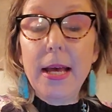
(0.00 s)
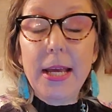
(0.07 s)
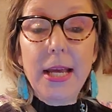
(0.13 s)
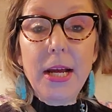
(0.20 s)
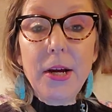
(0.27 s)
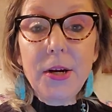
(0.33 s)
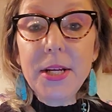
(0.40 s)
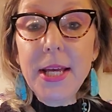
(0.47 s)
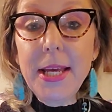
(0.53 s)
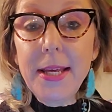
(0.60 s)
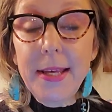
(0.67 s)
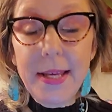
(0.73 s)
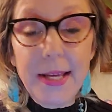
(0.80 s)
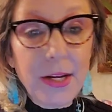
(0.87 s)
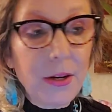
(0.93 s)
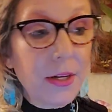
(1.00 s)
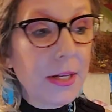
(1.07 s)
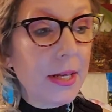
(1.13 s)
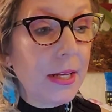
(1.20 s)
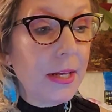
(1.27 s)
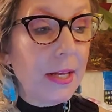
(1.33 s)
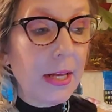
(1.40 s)
hear ye hear
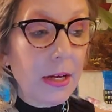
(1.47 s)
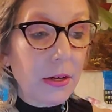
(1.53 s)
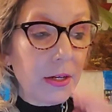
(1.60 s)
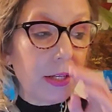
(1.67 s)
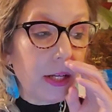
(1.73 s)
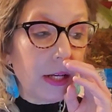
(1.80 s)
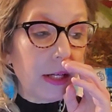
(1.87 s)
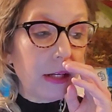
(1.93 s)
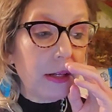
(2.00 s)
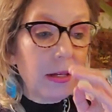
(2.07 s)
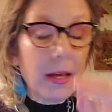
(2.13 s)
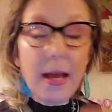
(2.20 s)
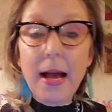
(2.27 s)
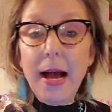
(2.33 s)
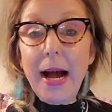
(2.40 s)
ye hear ye